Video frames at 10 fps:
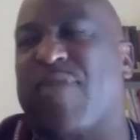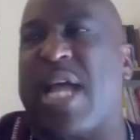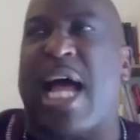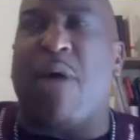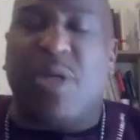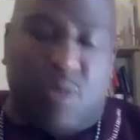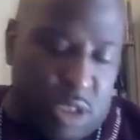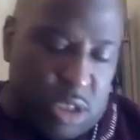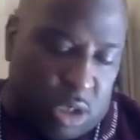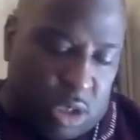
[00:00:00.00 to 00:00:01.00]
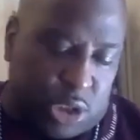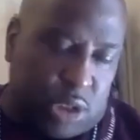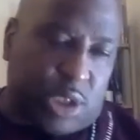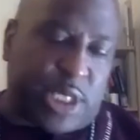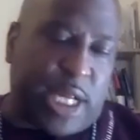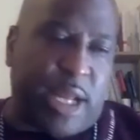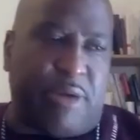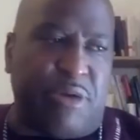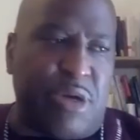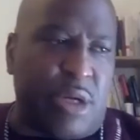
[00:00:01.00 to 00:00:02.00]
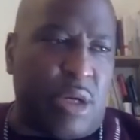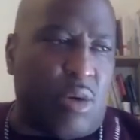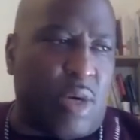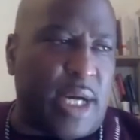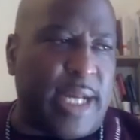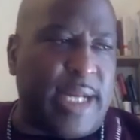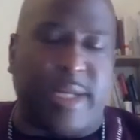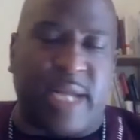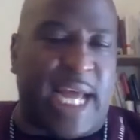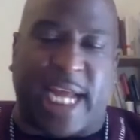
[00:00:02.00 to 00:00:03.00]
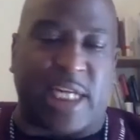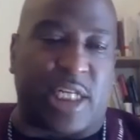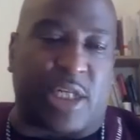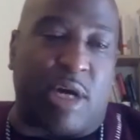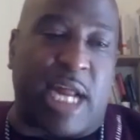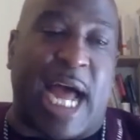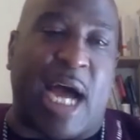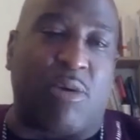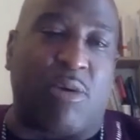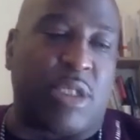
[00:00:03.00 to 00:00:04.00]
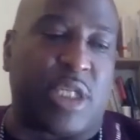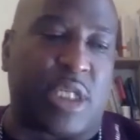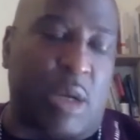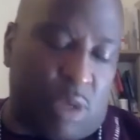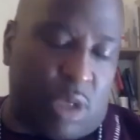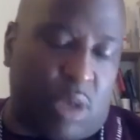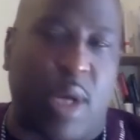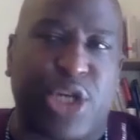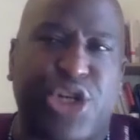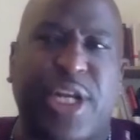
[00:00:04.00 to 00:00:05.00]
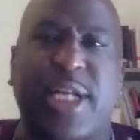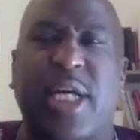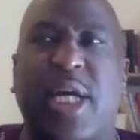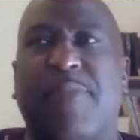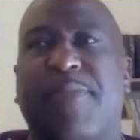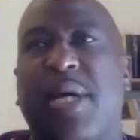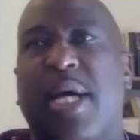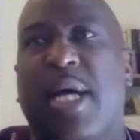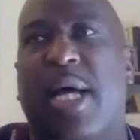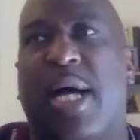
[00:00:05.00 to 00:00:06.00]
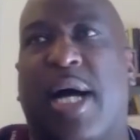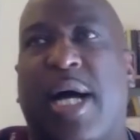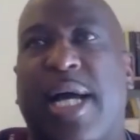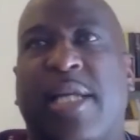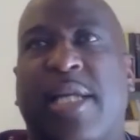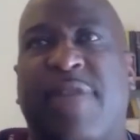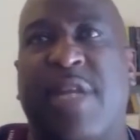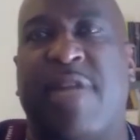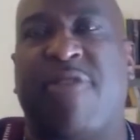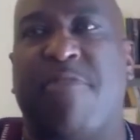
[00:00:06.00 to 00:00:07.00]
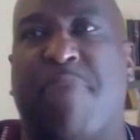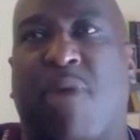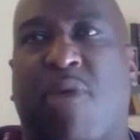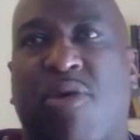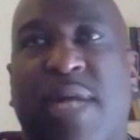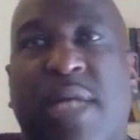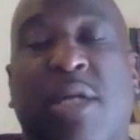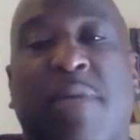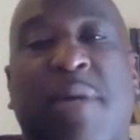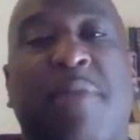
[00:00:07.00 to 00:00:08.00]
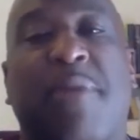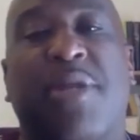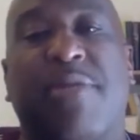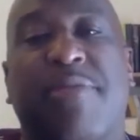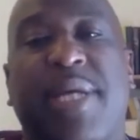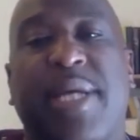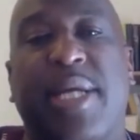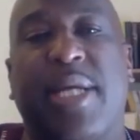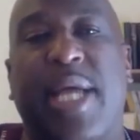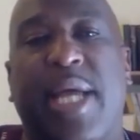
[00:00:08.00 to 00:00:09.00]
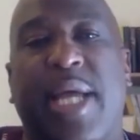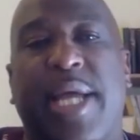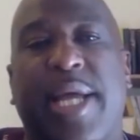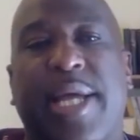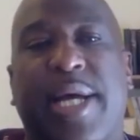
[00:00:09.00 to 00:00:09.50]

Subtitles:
I would want to also say, I could just talk an hour on just that one question. And living in every borough, and I talk about my mother being a